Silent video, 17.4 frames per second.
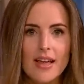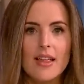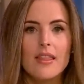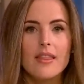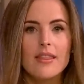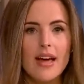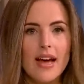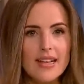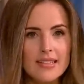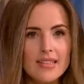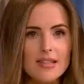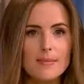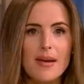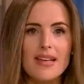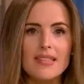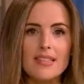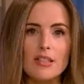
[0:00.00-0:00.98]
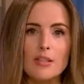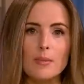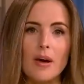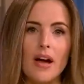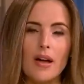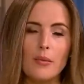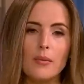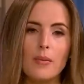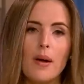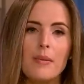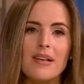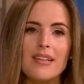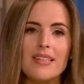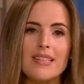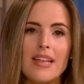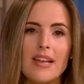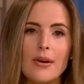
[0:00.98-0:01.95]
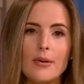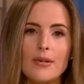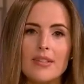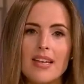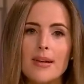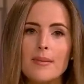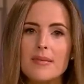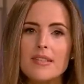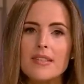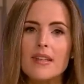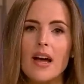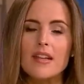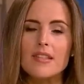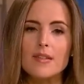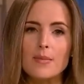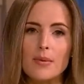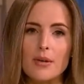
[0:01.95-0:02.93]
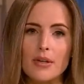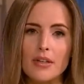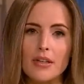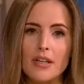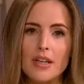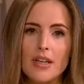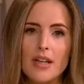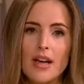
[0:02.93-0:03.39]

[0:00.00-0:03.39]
That's the message behind Republican Senator Tim Scott's book,